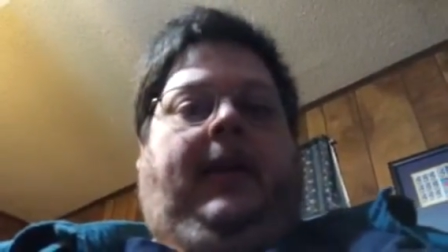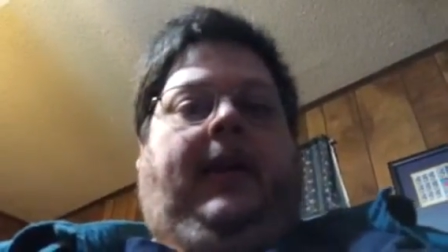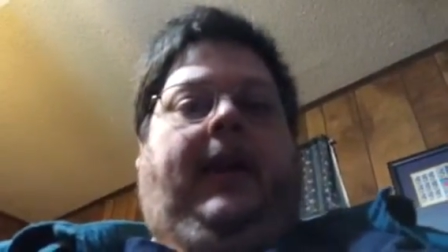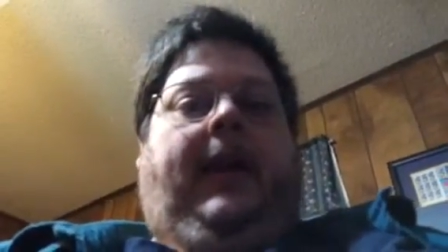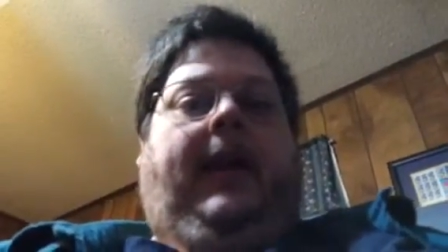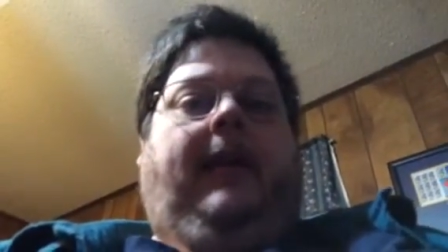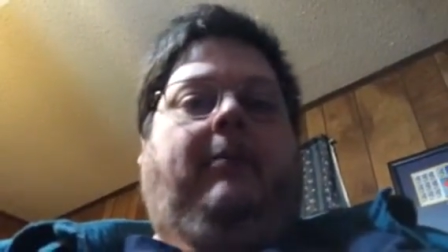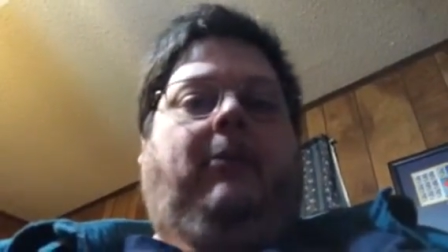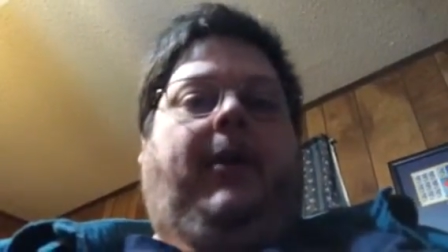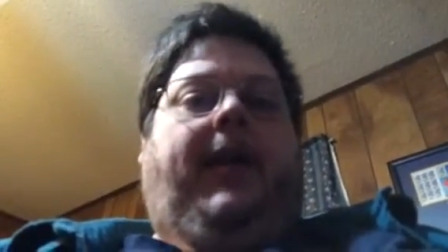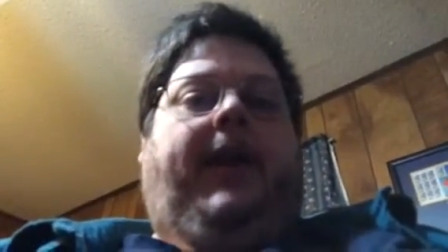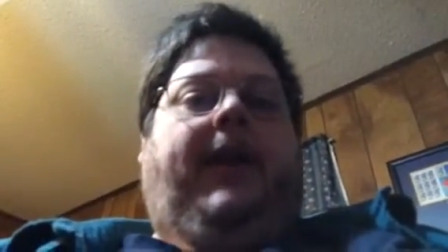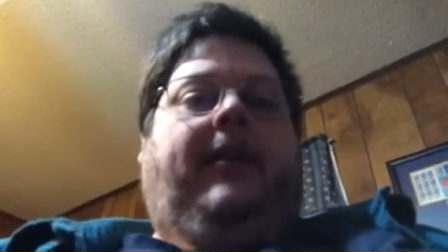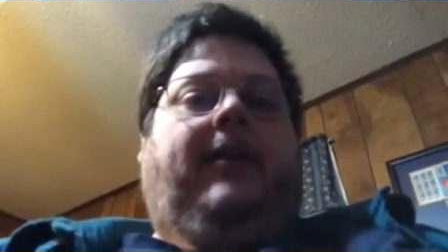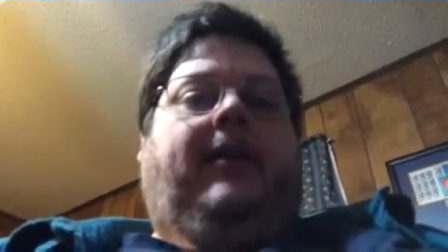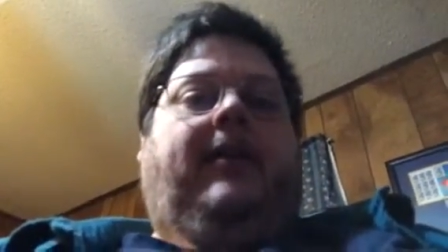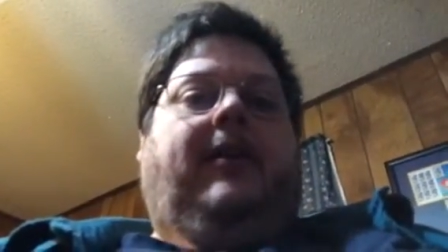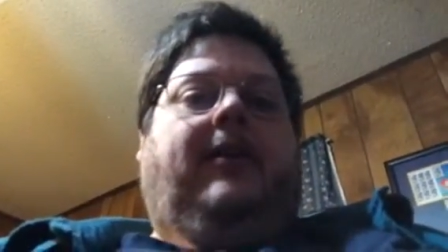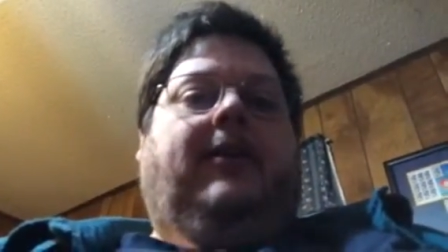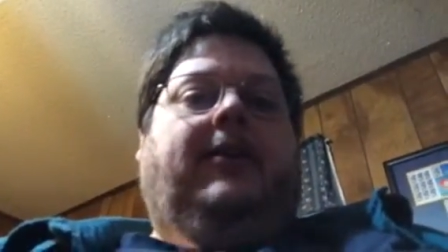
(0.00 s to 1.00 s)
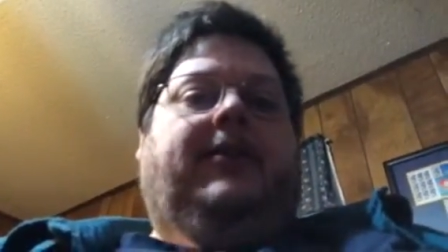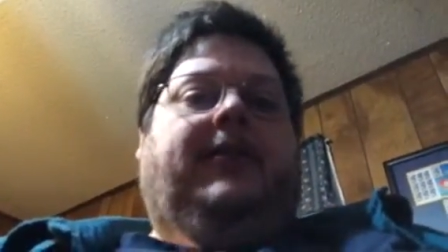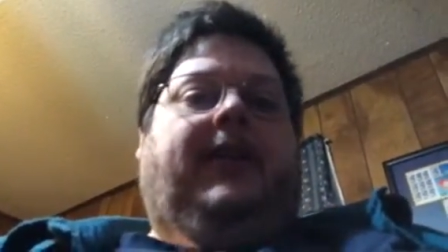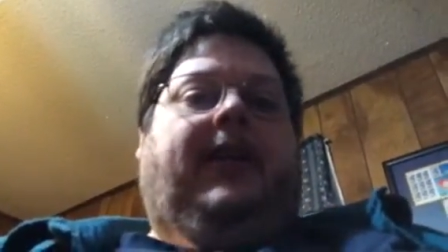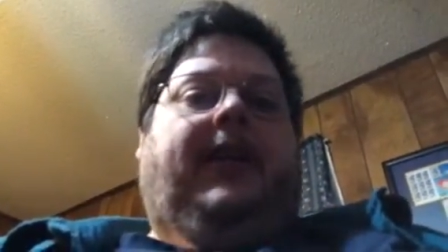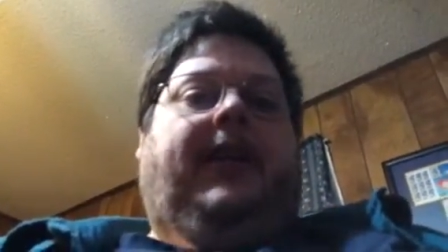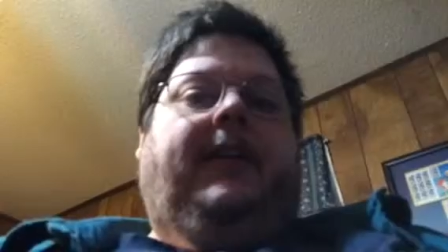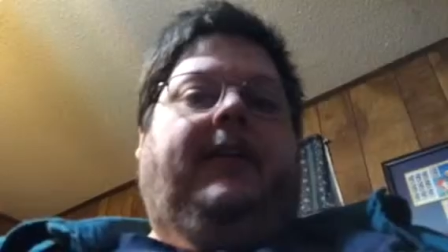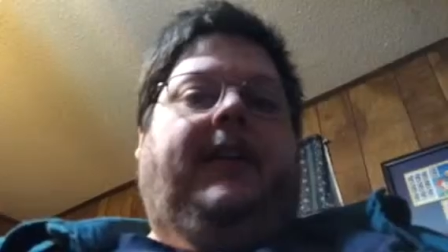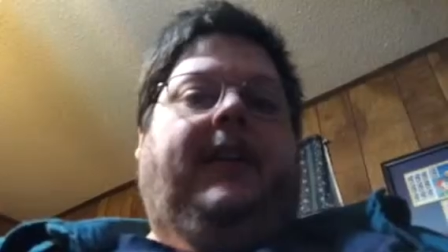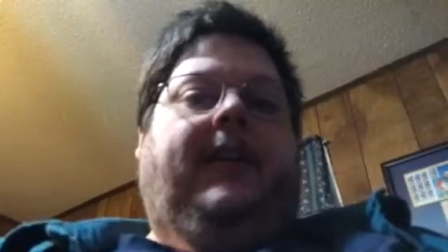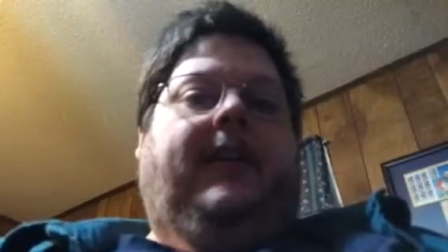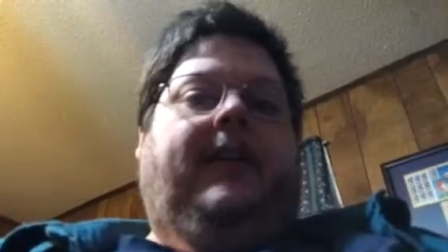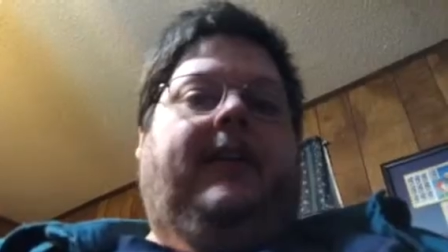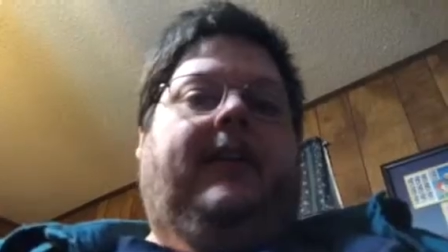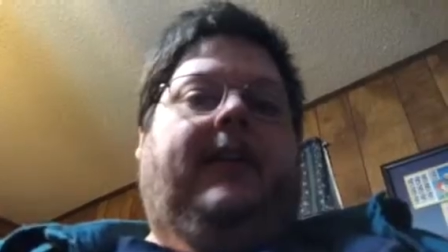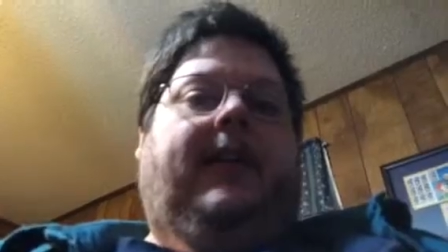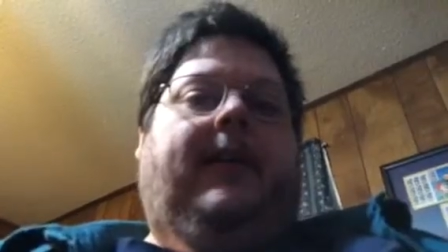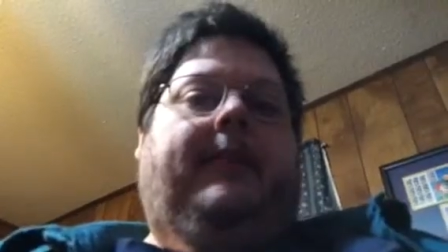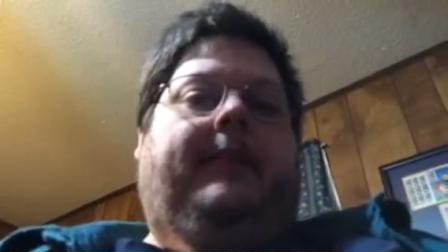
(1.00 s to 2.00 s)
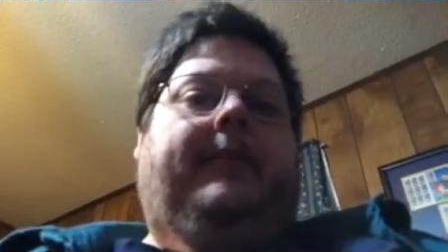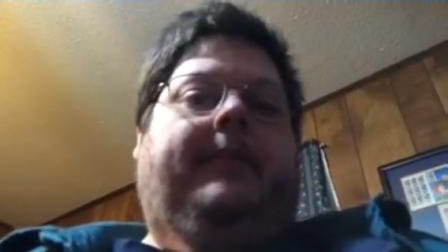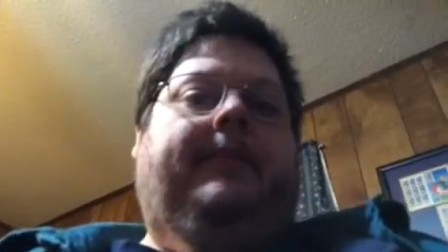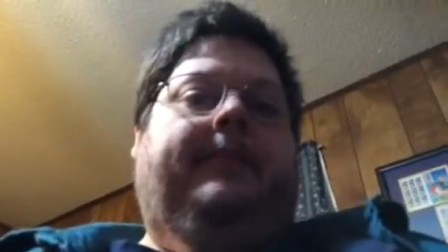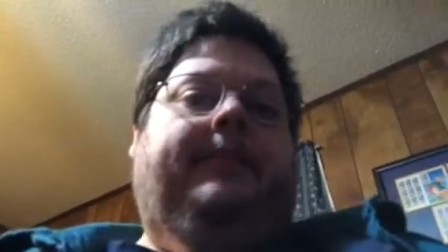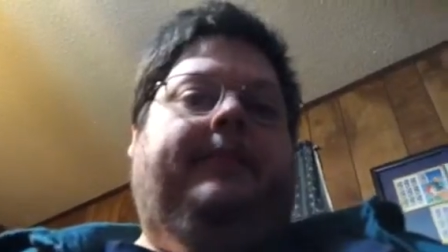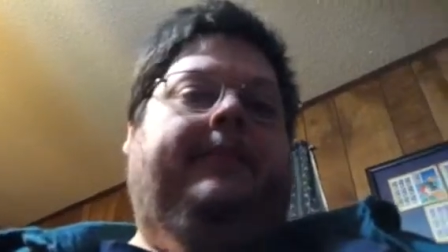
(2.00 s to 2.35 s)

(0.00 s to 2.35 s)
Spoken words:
ham radio call sign. I'm